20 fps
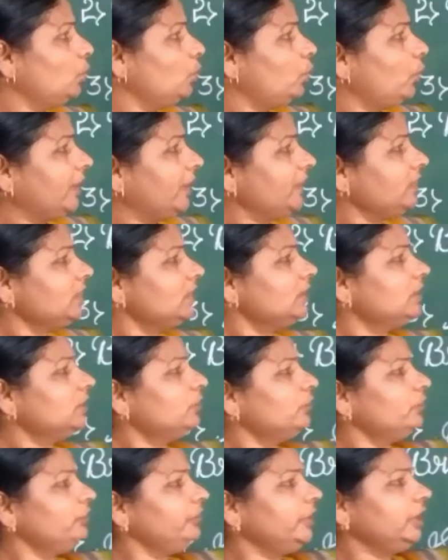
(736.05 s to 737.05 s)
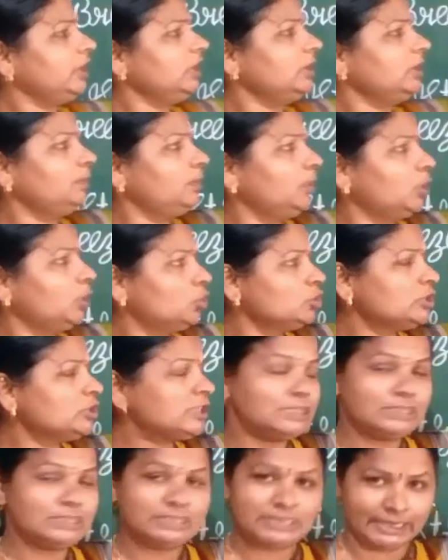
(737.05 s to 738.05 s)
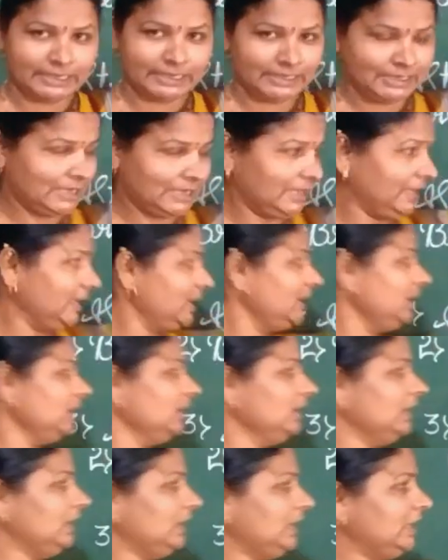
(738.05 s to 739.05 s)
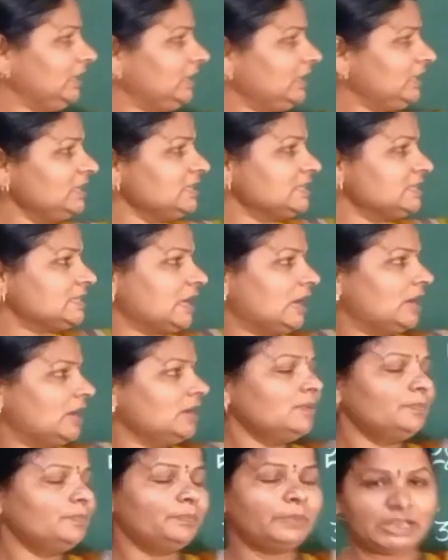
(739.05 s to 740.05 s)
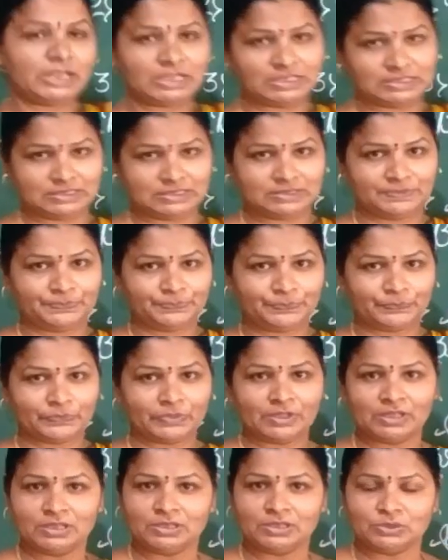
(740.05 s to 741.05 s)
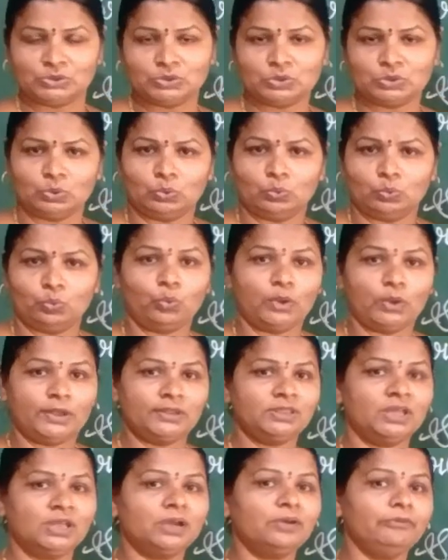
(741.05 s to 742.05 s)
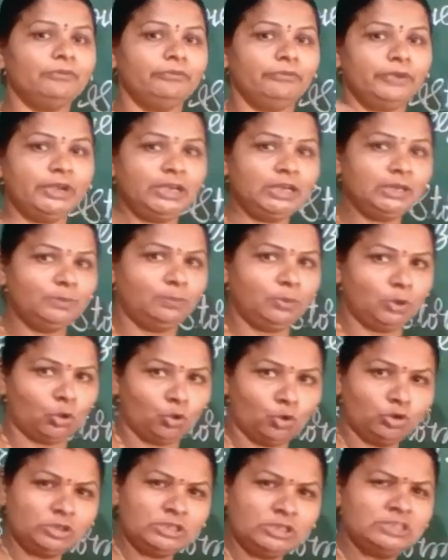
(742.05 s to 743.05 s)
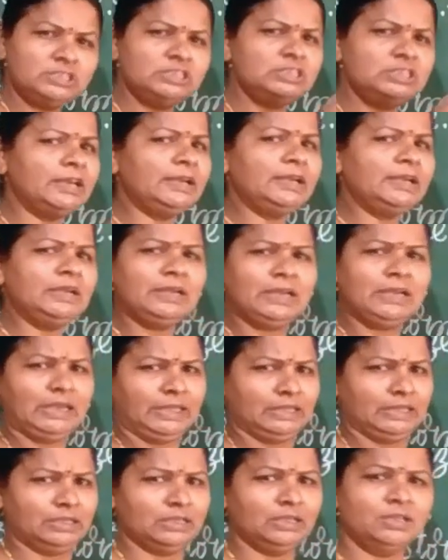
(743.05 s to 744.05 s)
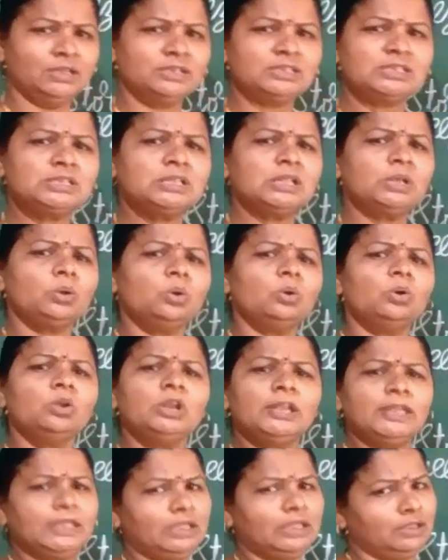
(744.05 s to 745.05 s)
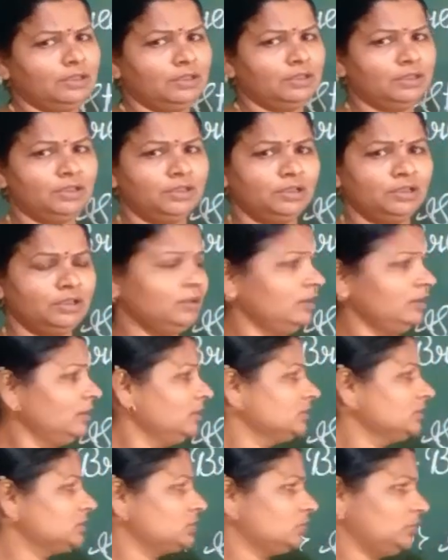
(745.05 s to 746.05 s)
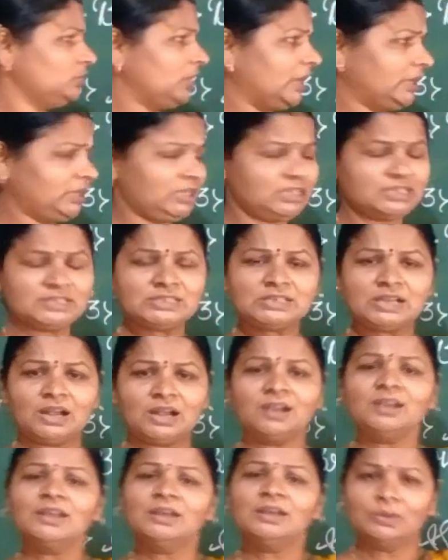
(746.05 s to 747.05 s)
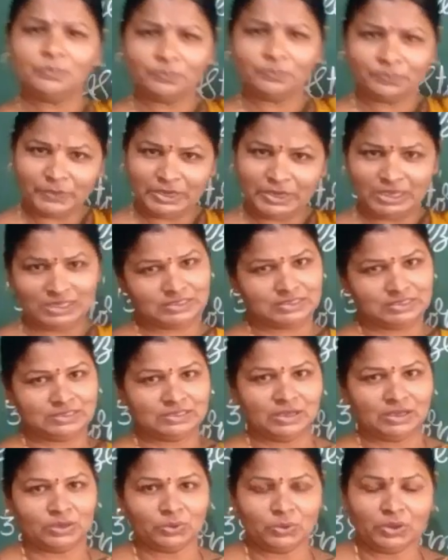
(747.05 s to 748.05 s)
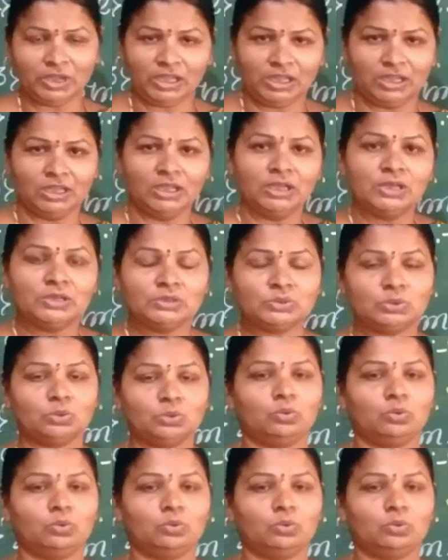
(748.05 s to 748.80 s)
When the wind blows gently, it is called breeze. So when the wind blows gently, slowly, so that is called breeze. Okay.